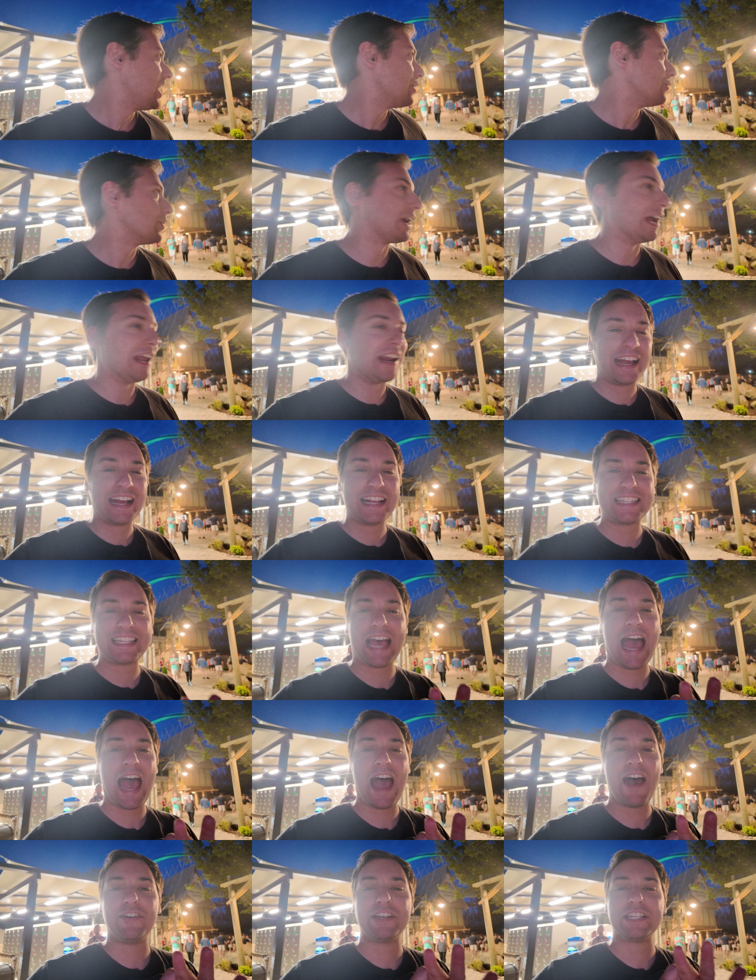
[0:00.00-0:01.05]
We're gonna get to
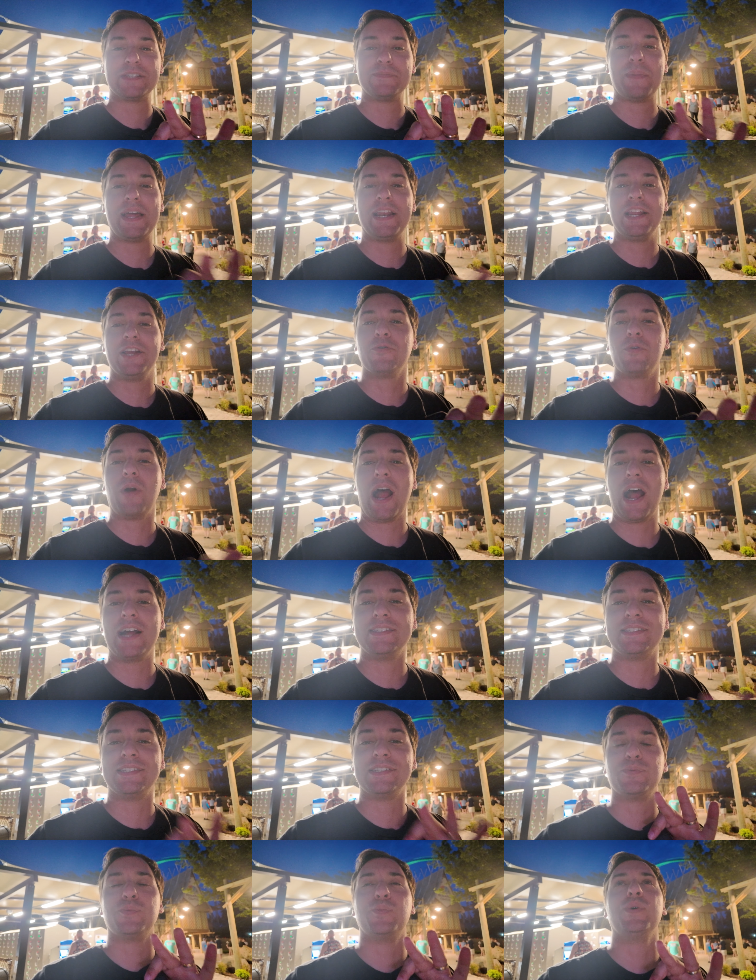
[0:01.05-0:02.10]
have as many
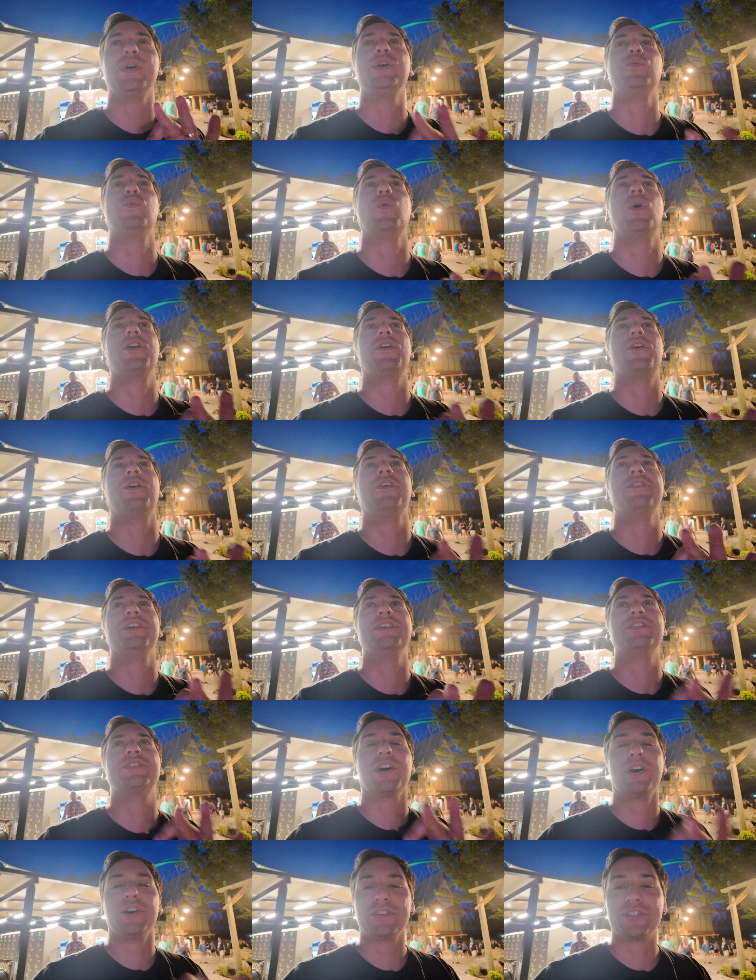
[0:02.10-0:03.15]
rides as we want on
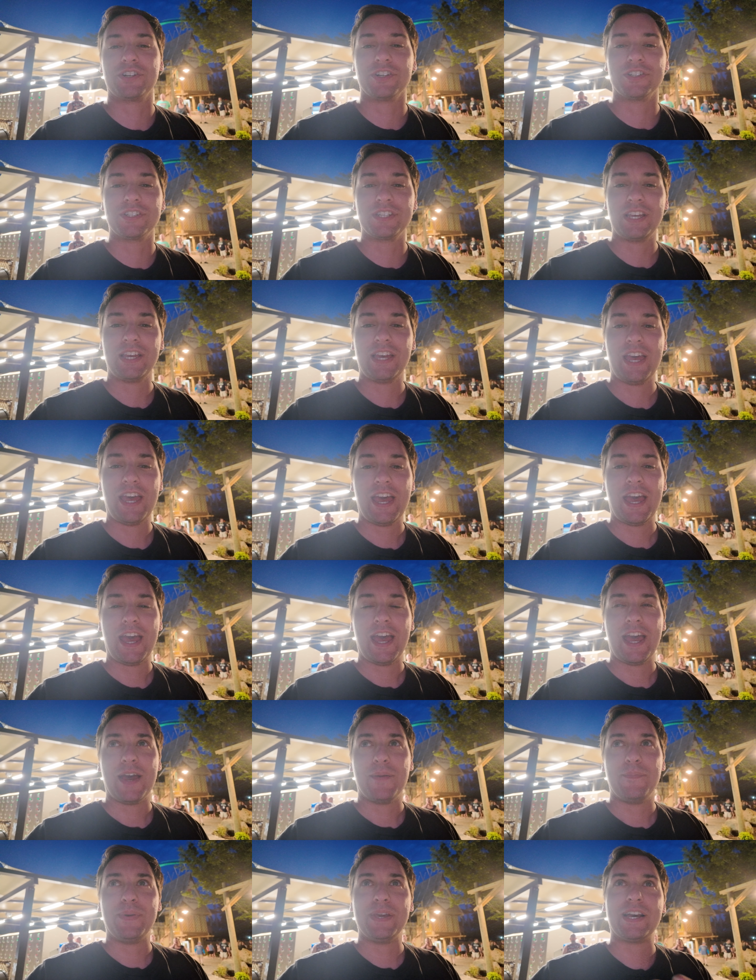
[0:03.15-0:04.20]
these coasters
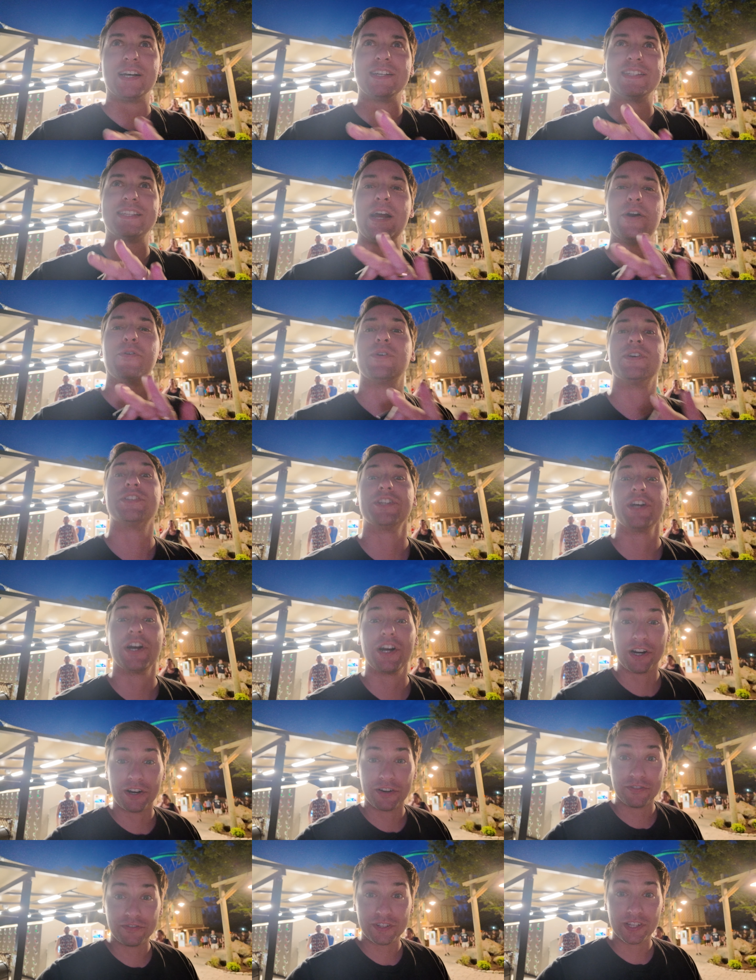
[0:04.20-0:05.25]
because they're
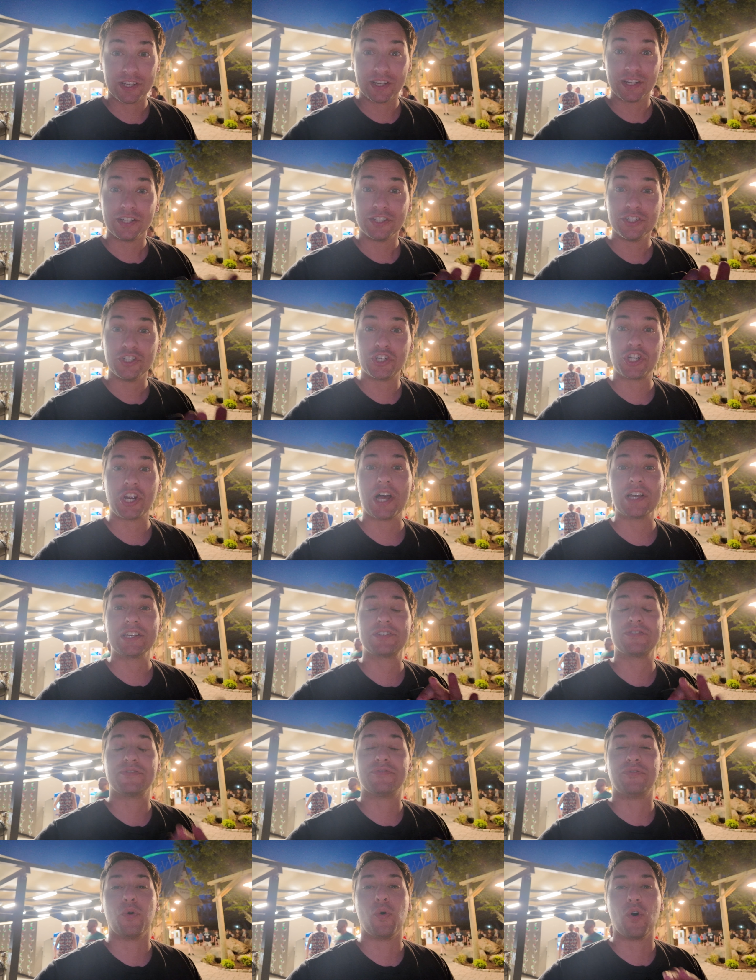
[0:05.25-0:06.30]
reserved just
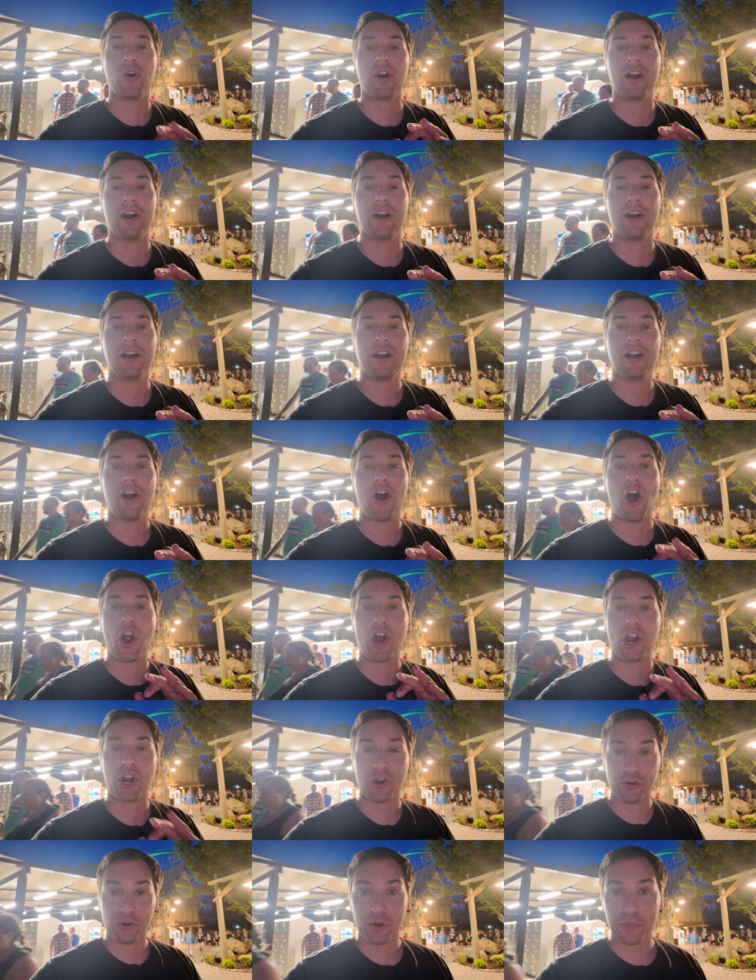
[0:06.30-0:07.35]
for our
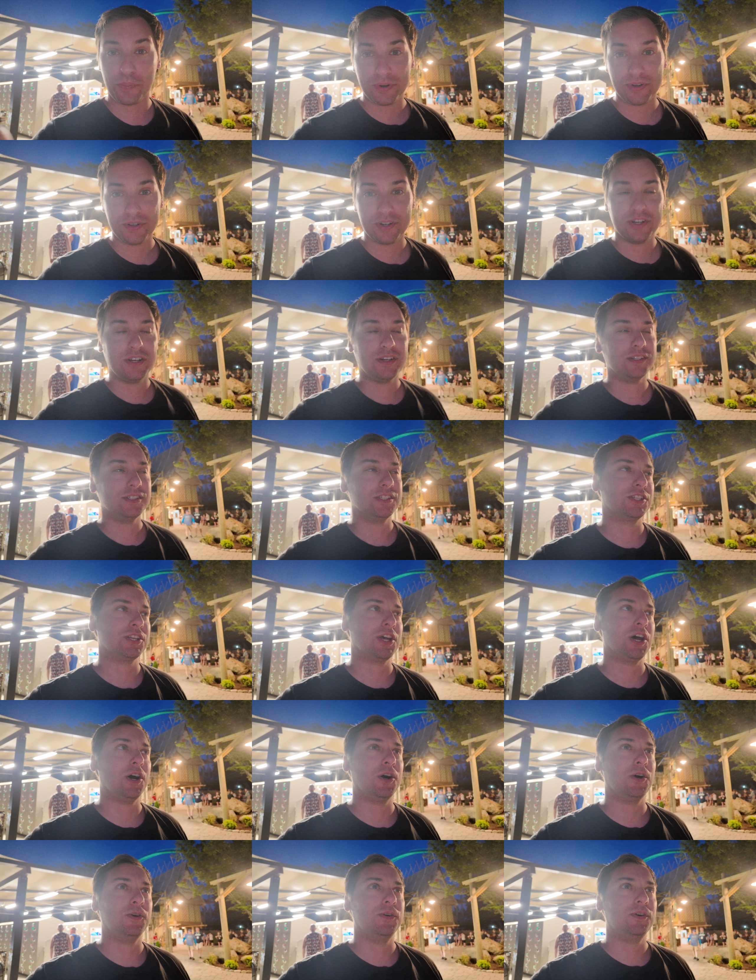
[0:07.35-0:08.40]
group.
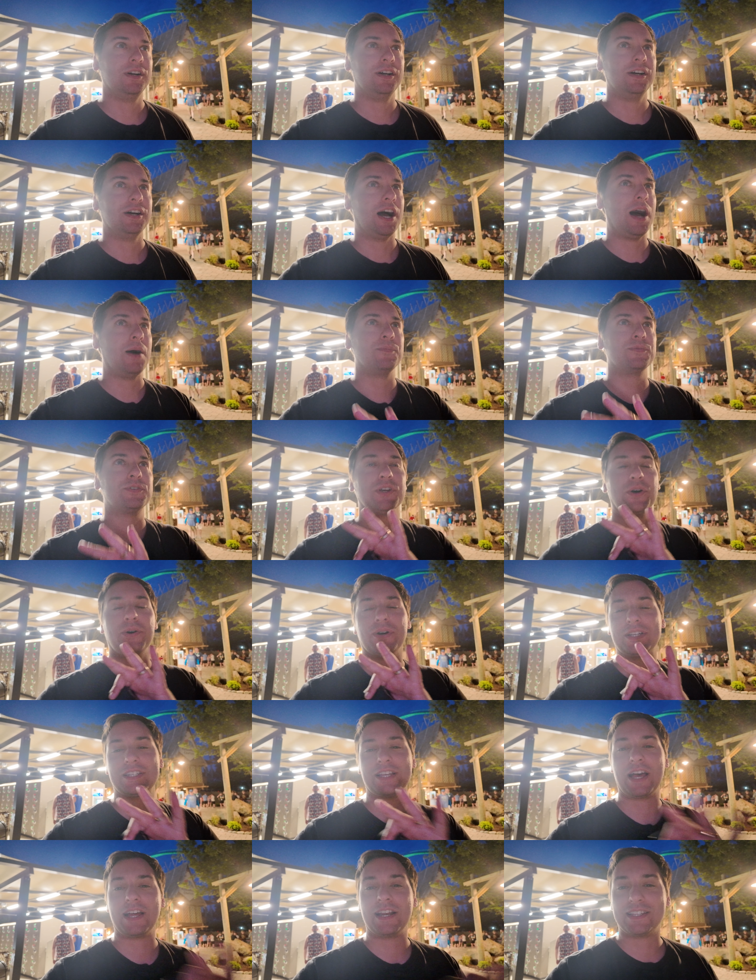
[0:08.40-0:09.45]
So I'm so
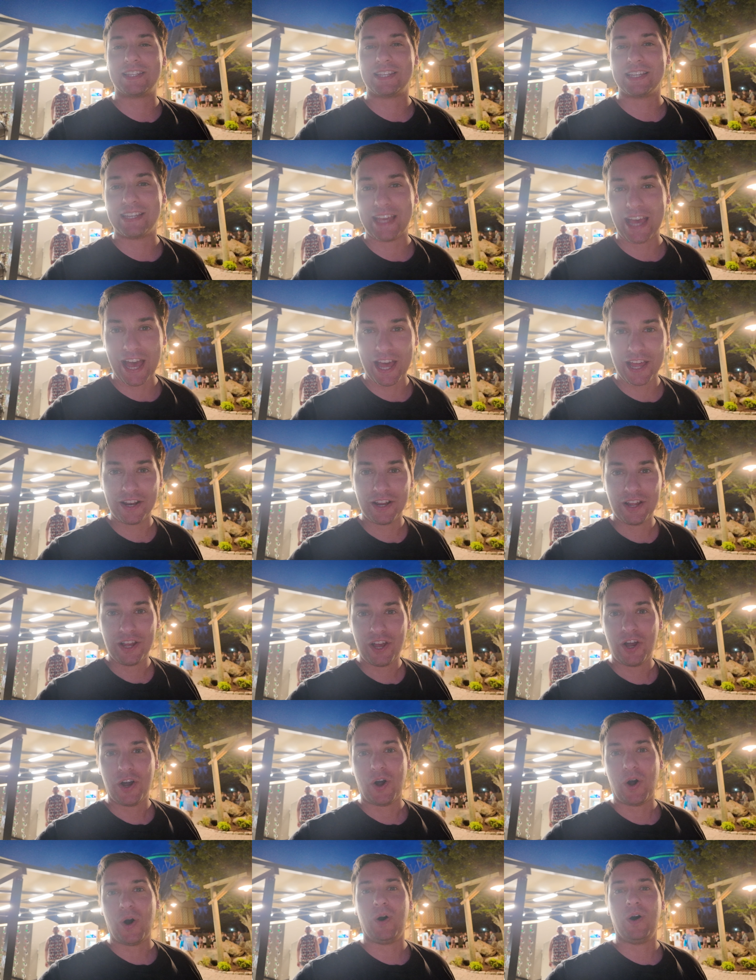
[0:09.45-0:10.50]
excited to get
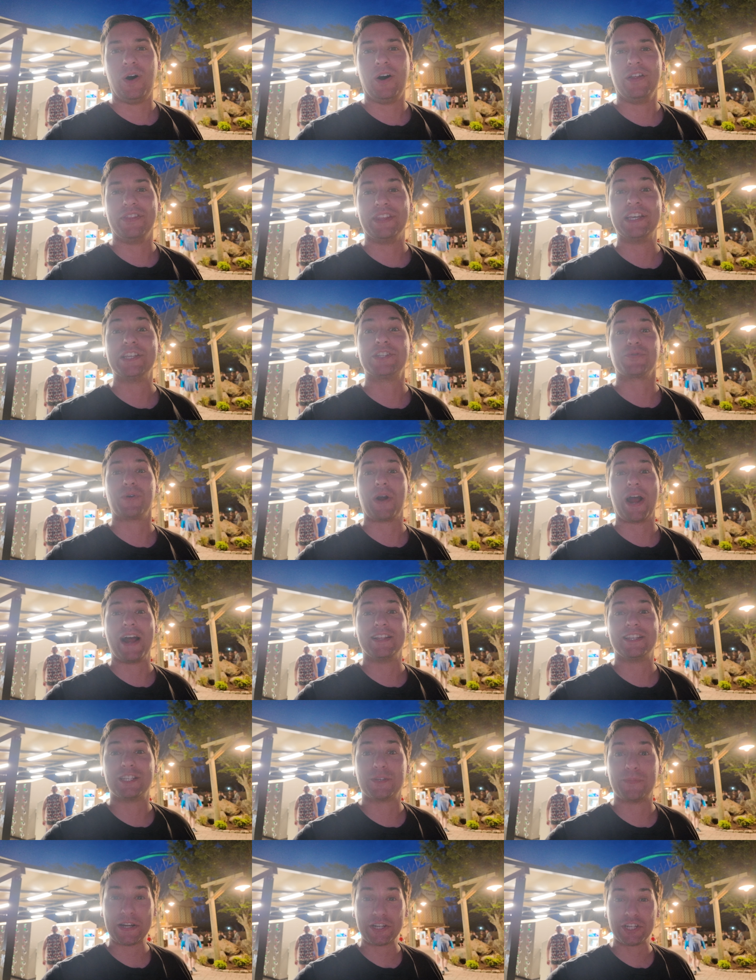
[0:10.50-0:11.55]
on these
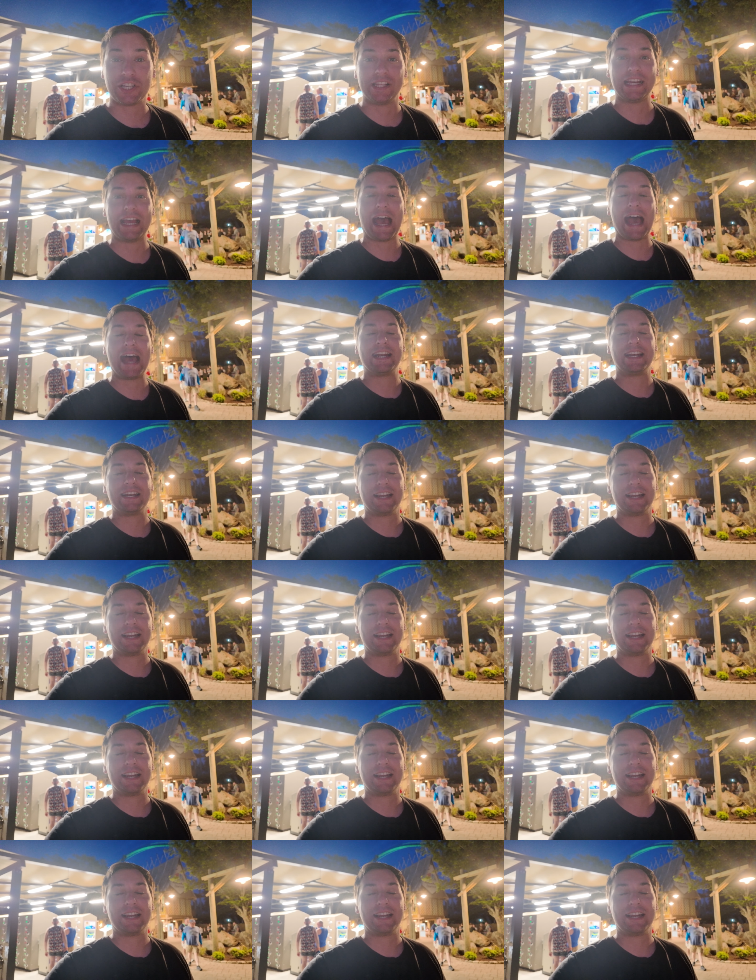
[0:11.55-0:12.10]
rides, especially at